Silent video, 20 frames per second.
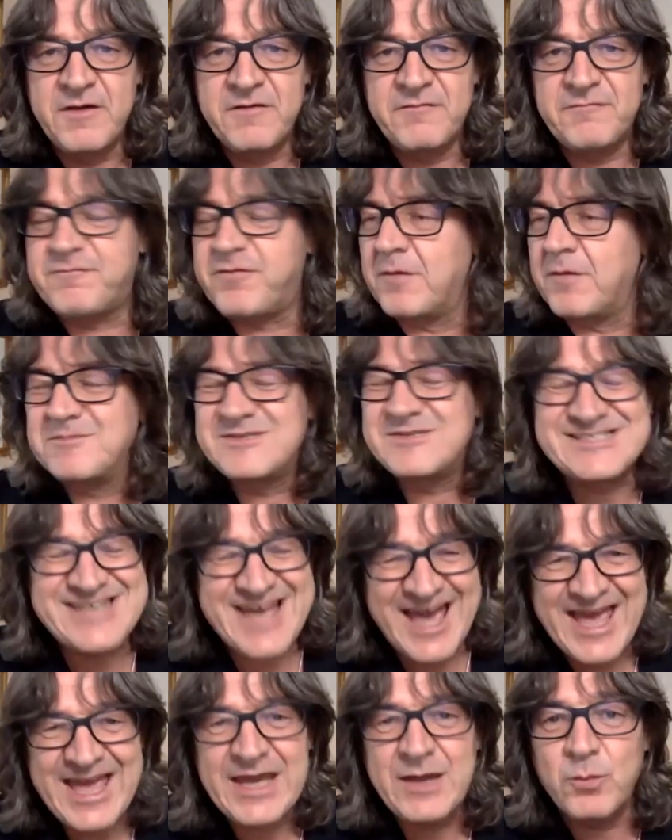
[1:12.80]
from
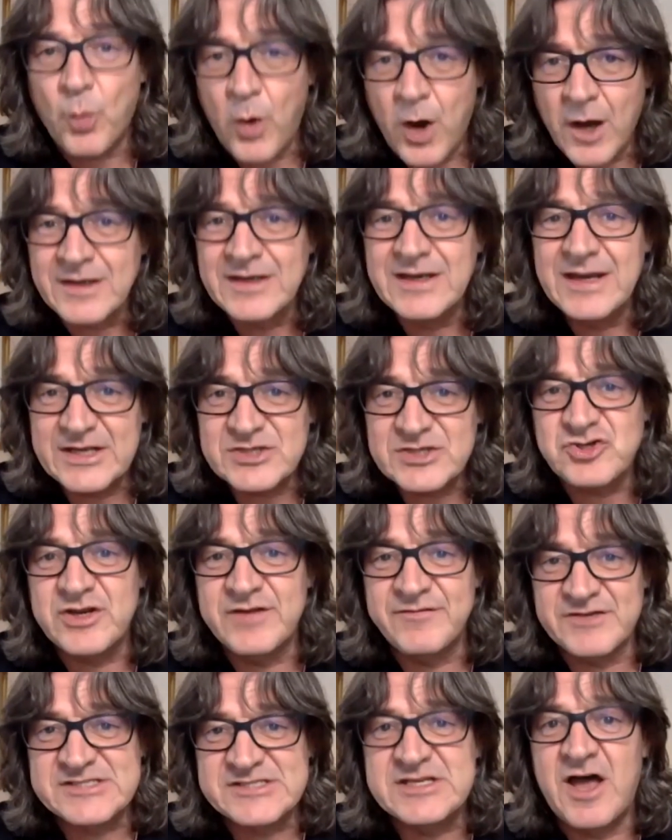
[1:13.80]
day one, literally, of
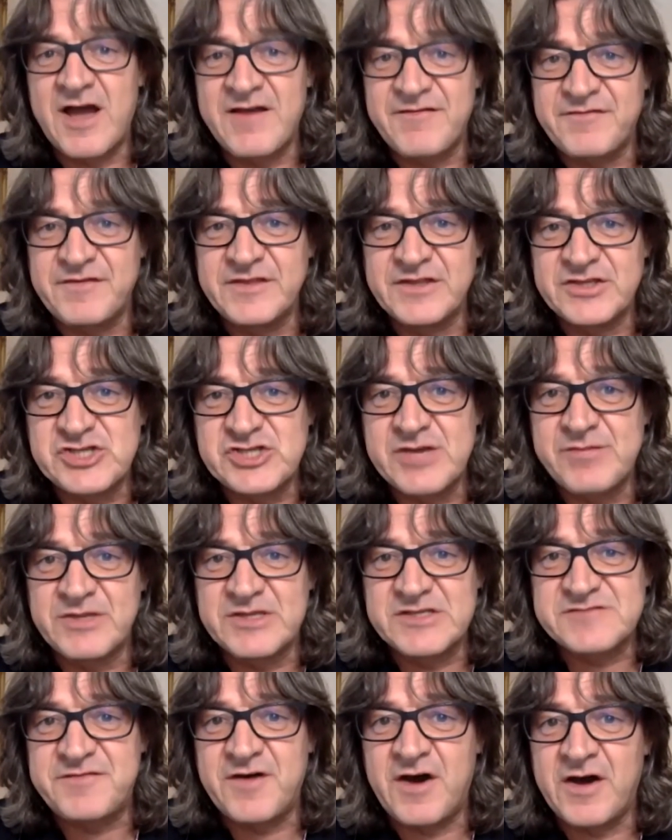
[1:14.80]
his life in the gym with
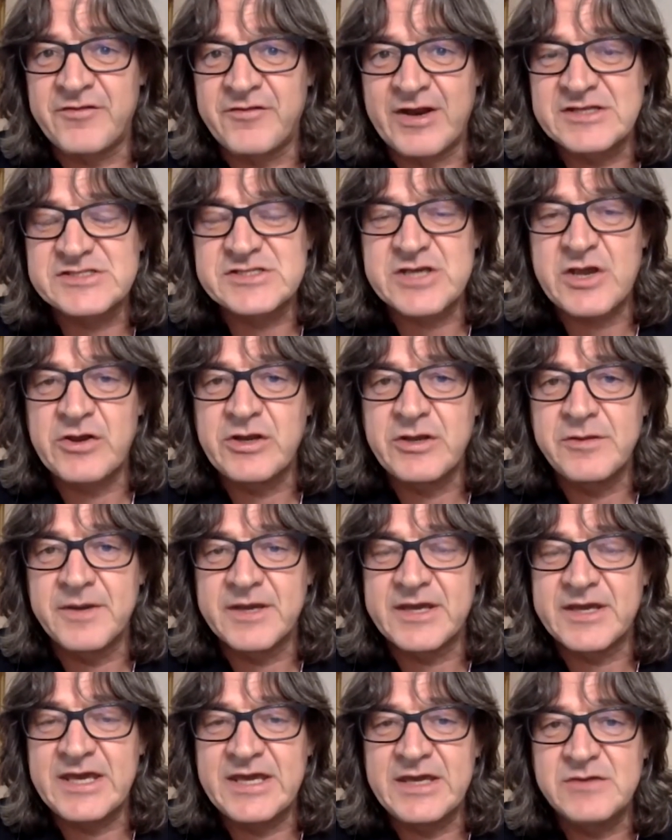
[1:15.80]
his father, Antonio
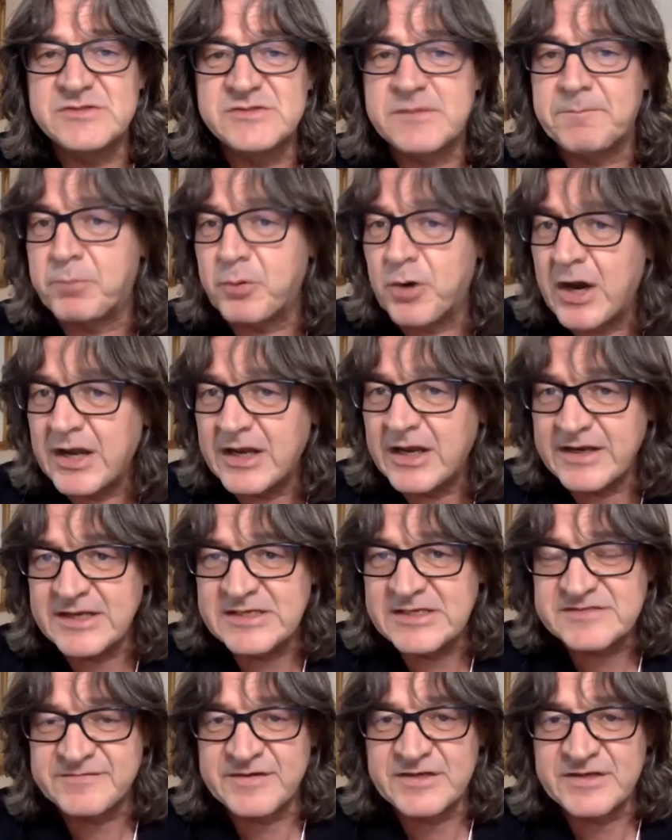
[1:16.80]
McKee, who's a brilliant
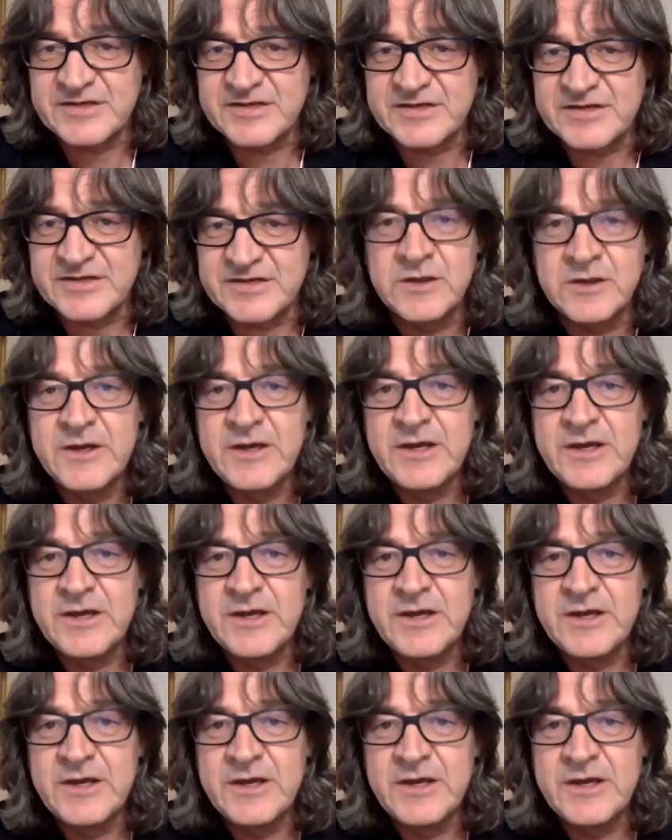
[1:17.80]
individual.